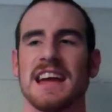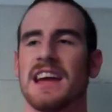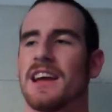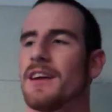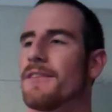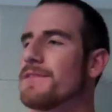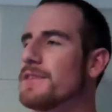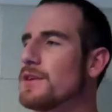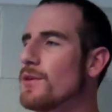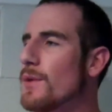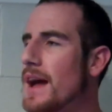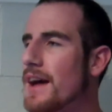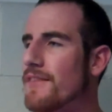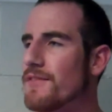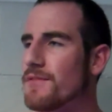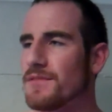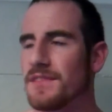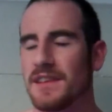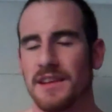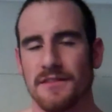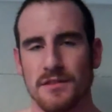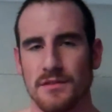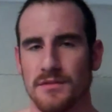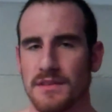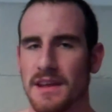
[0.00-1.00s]
If
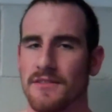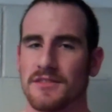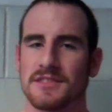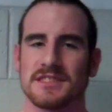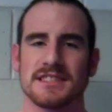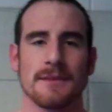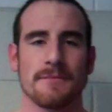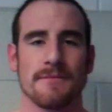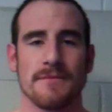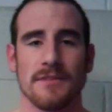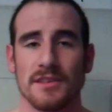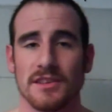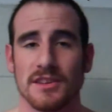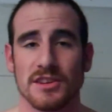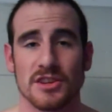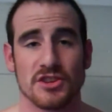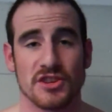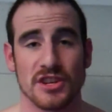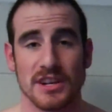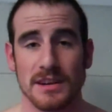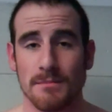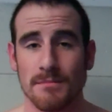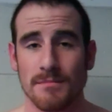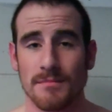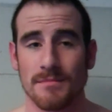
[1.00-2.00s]
you've never stepped foot in a
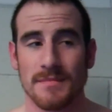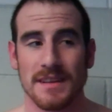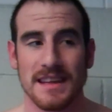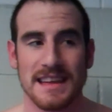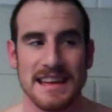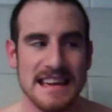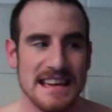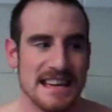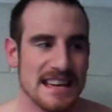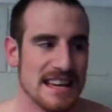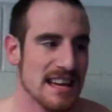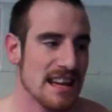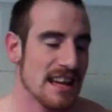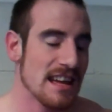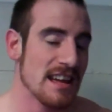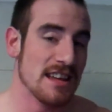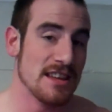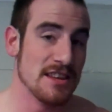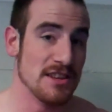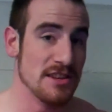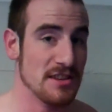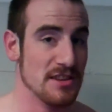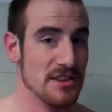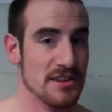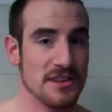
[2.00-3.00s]
gym,
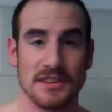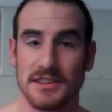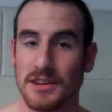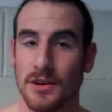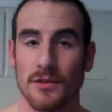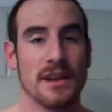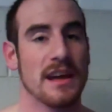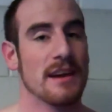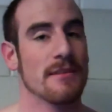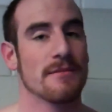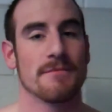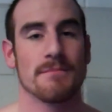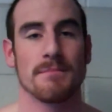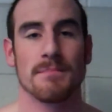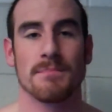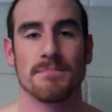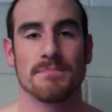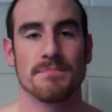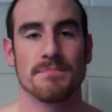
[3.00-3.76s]
you don't have